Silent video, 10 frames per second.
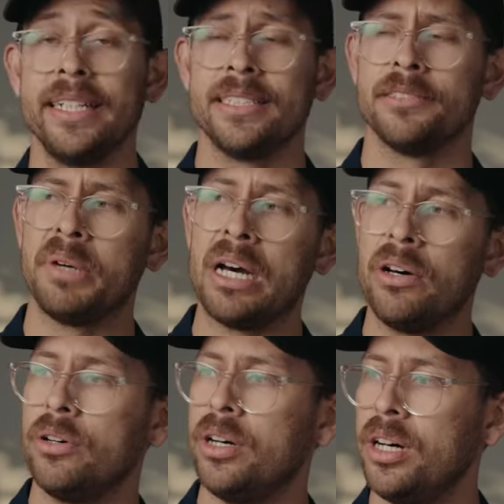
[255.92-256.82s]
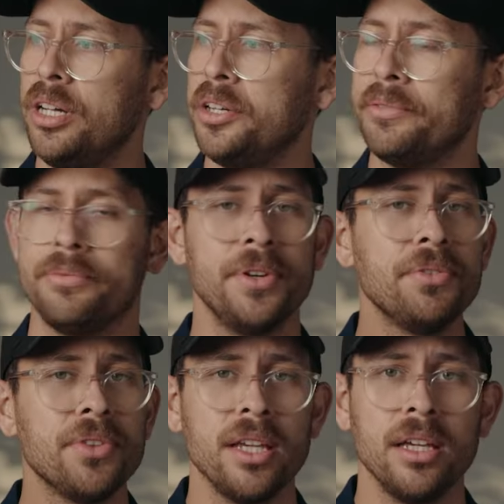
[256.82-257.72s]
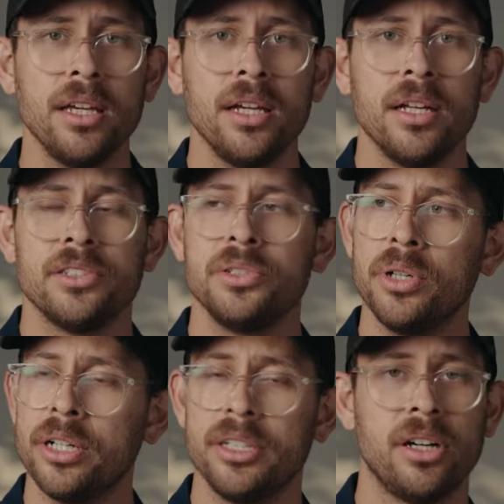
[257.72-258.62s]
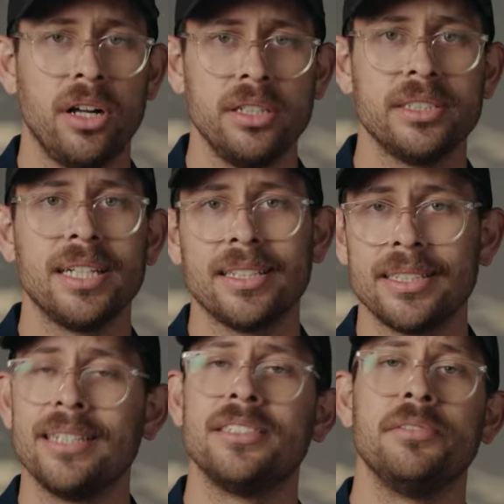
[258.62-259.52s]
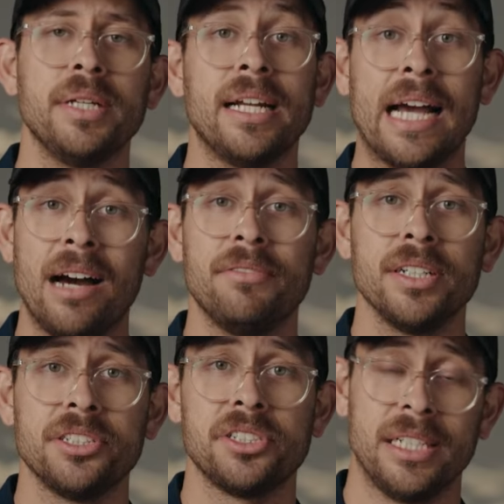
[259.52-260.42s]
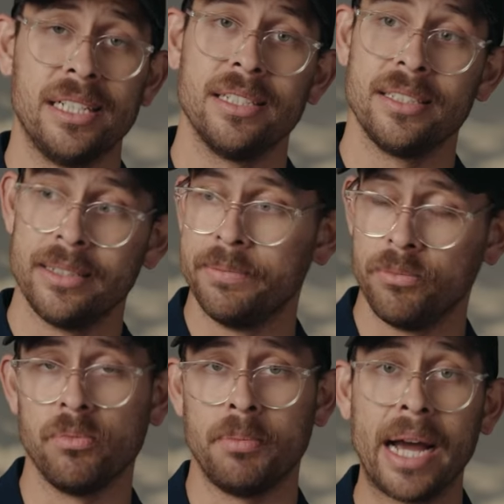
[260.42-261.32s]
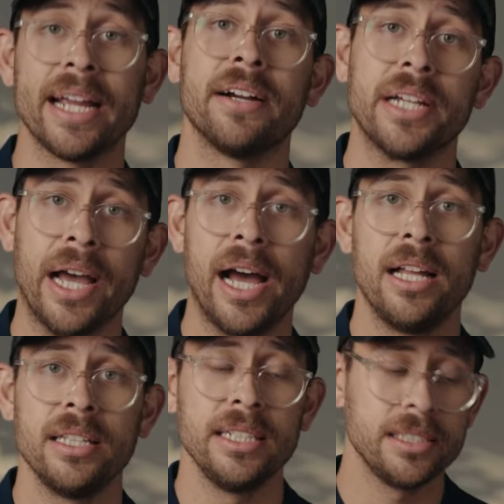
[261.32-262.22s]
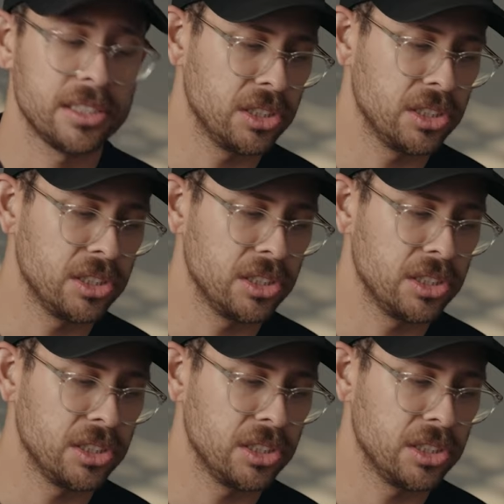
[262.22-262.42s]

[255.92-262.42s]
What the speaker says: is about $150, $200. That tends to be an average in my area, at least.